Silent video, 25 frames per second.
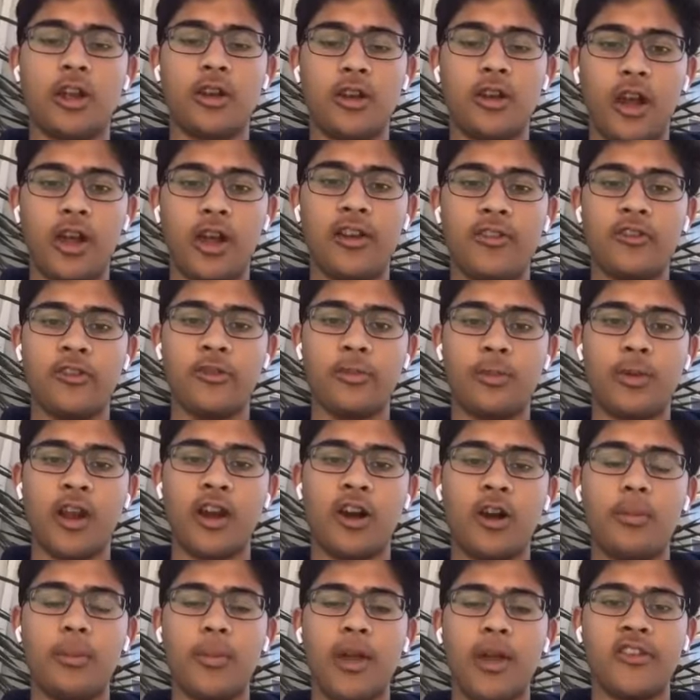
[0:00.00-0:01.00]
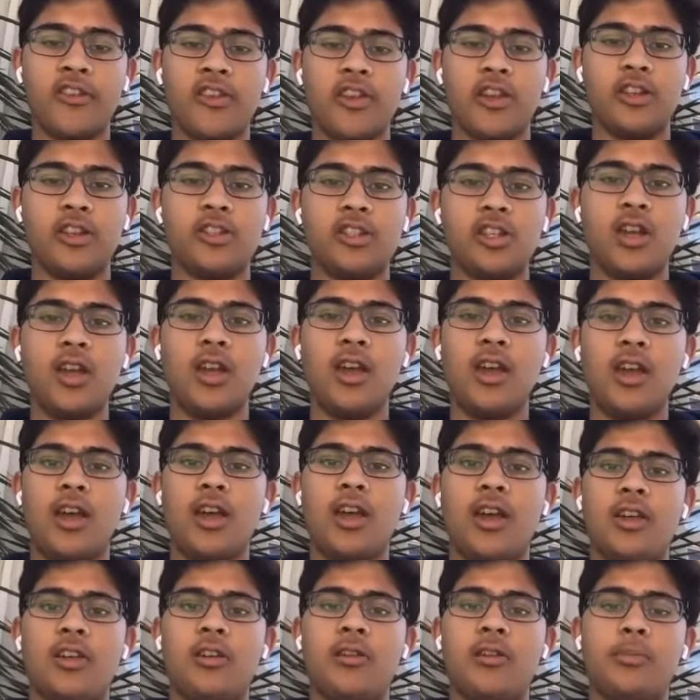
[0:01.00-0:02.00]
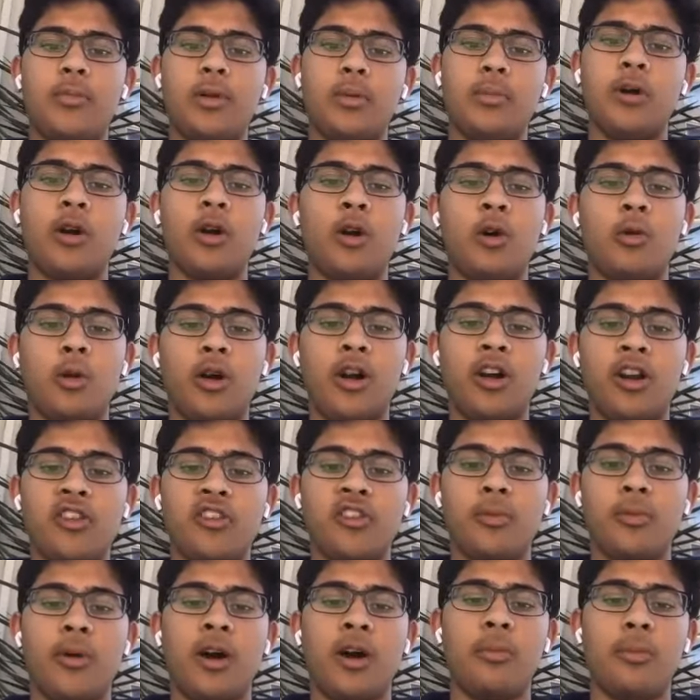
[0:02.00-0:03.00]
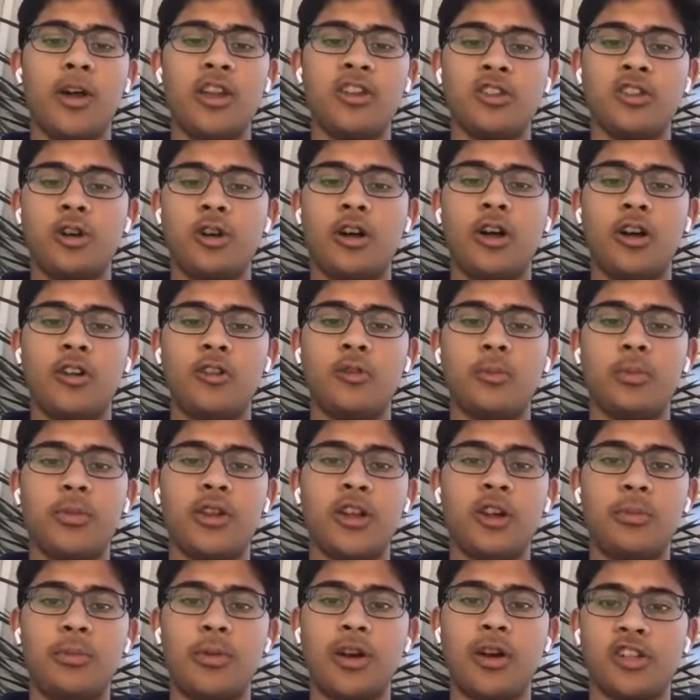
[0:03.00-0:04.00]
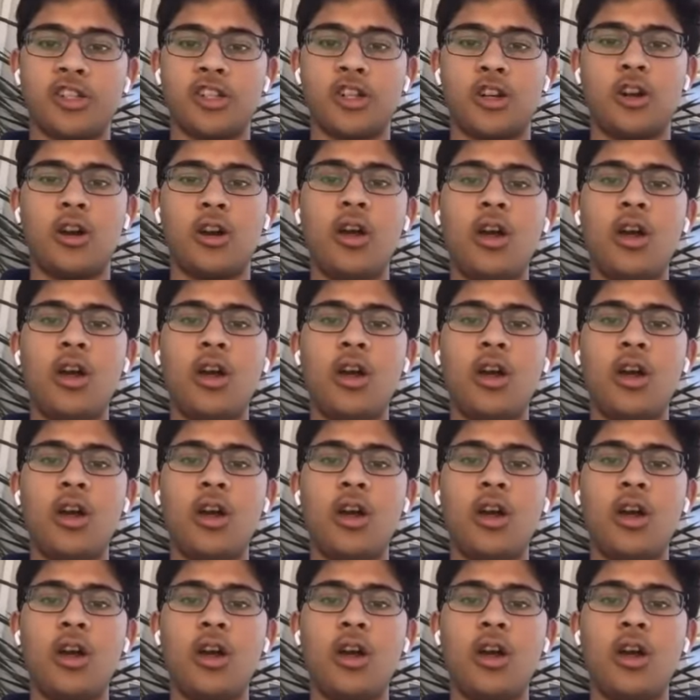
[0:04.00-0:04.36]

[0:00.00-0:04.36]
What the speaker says: kind of spread our message and promote awareness about mental health, peer pressure,